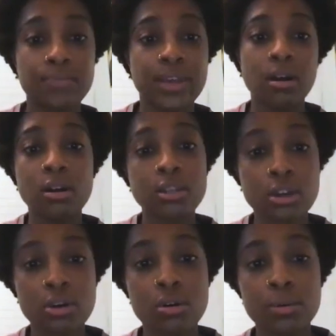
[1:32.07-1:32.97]
And
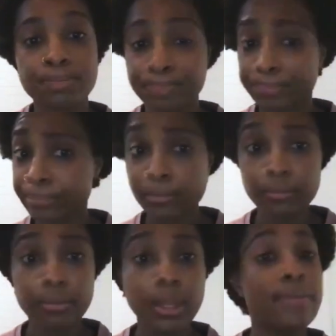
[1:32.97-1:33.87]
also,
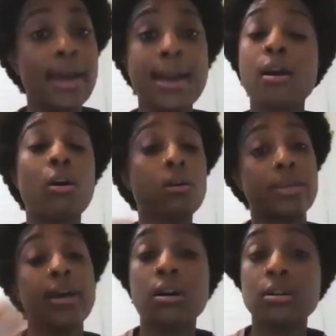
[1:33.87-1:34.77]
they
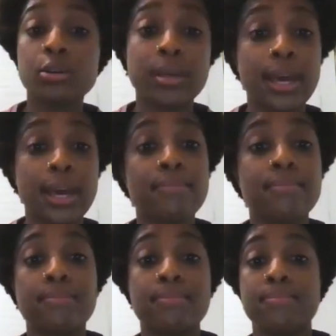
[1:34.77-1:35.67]
also became